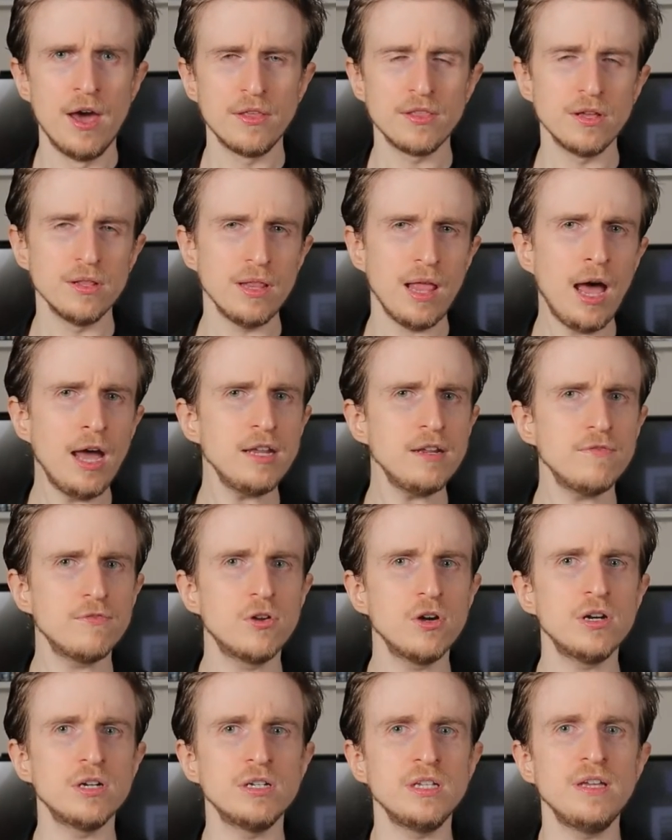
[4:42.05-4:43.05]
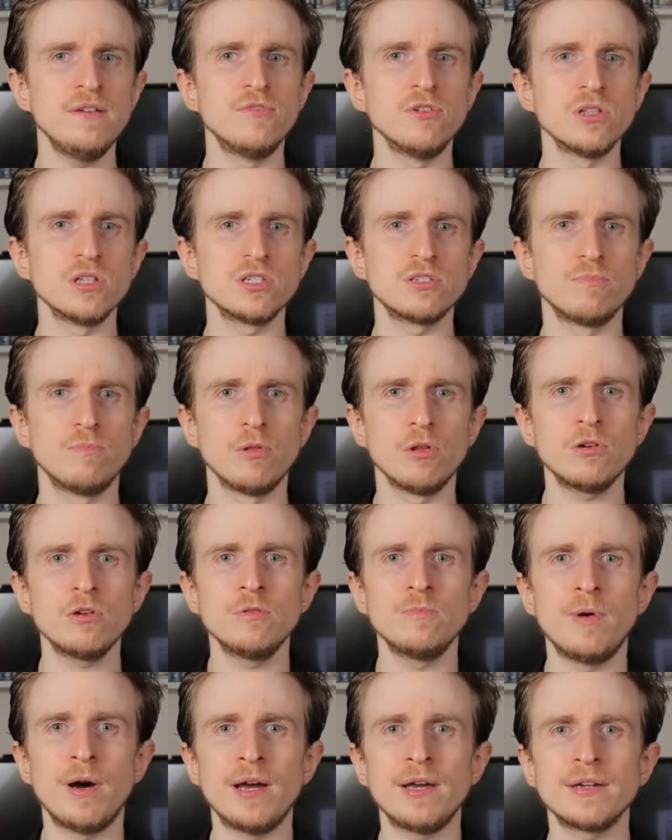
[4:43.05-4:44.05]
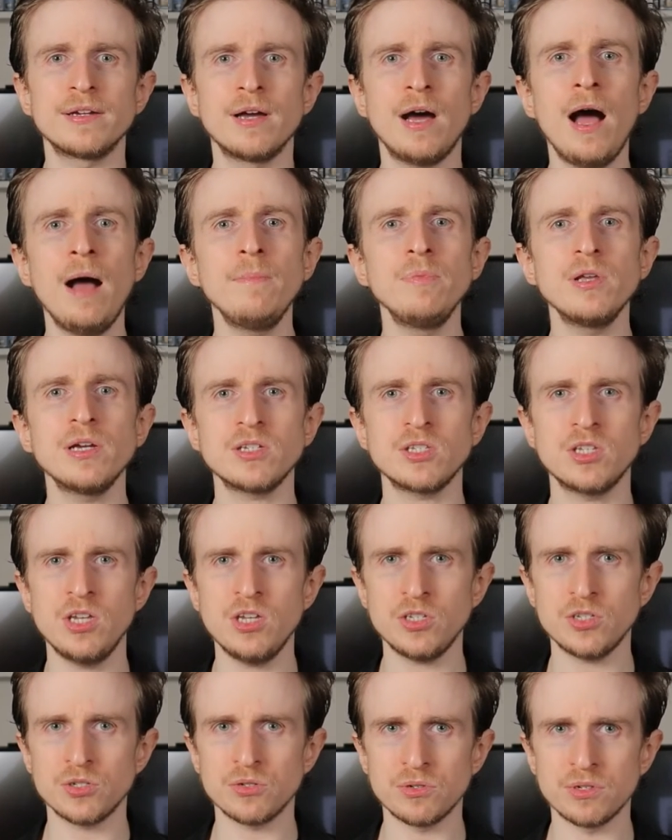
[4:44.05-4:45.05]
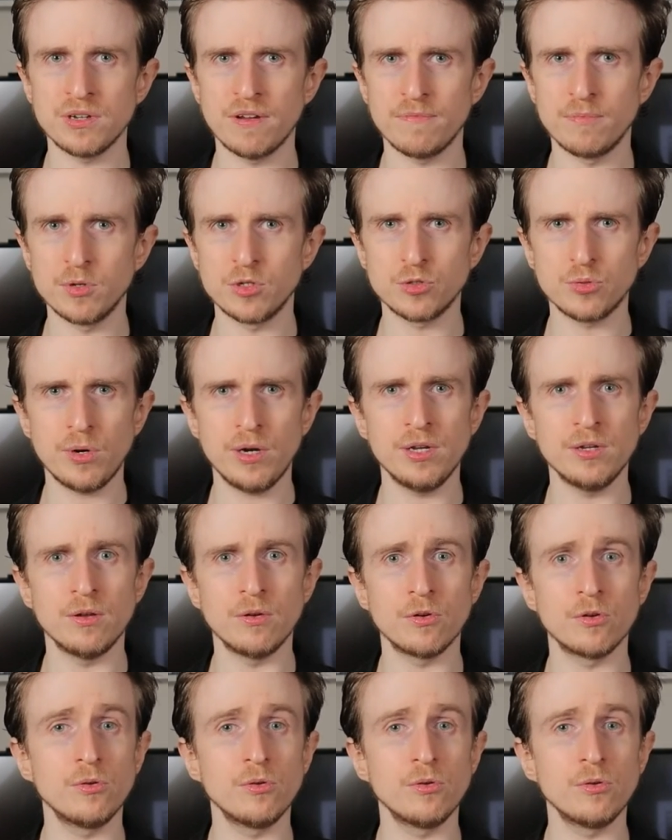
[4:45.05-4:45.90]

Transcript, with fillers: The line of good and evil is blurred by a complex history of betrayal,